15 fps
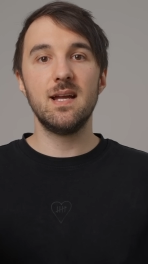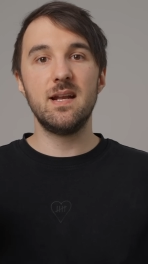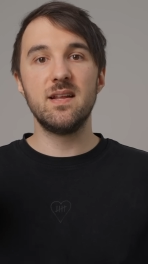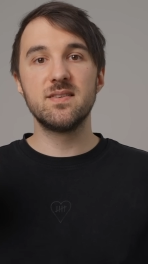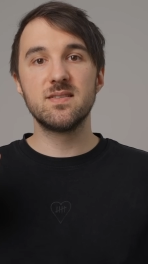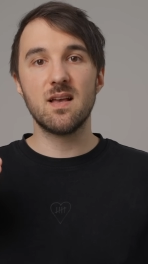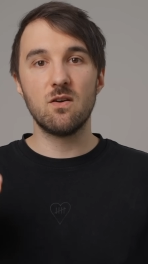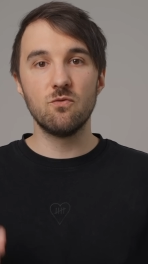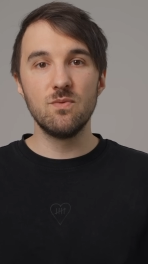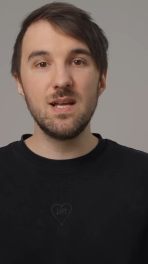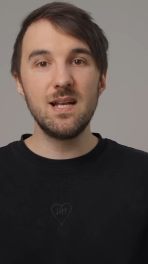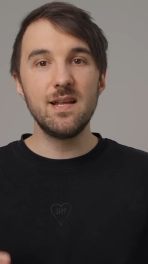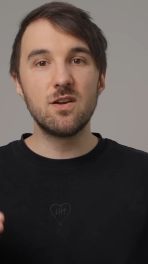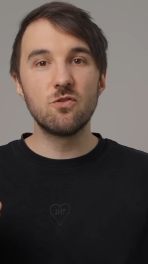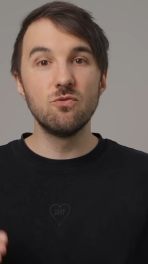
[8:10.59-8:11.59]
it is a
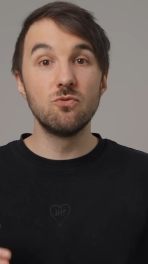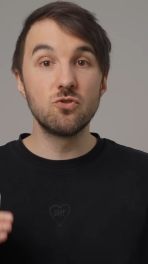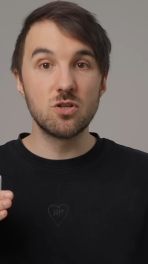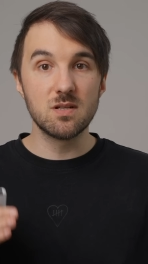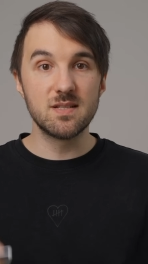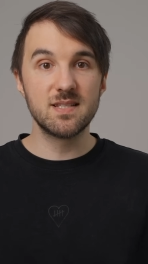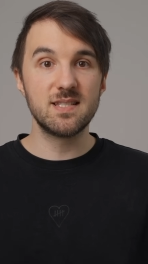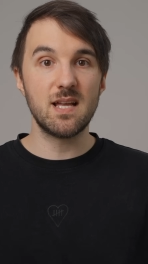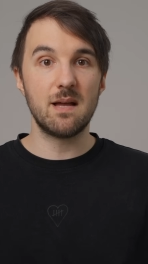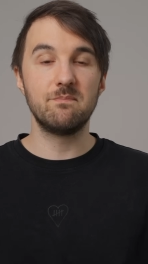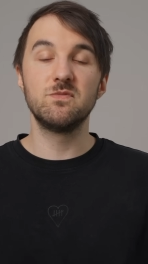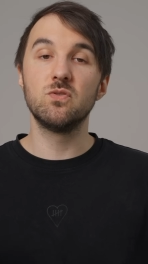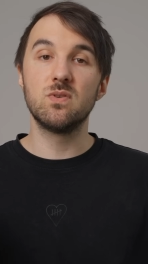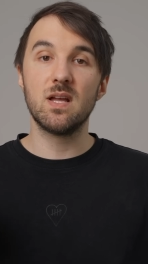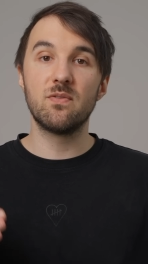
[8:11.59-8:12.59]
really crucial step
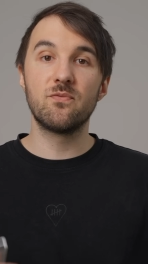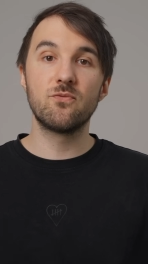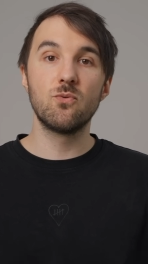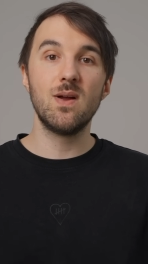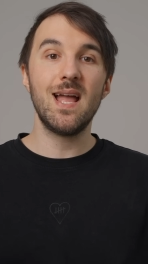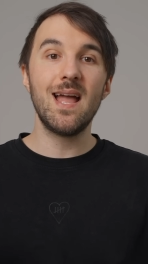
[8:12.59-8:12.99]
to get through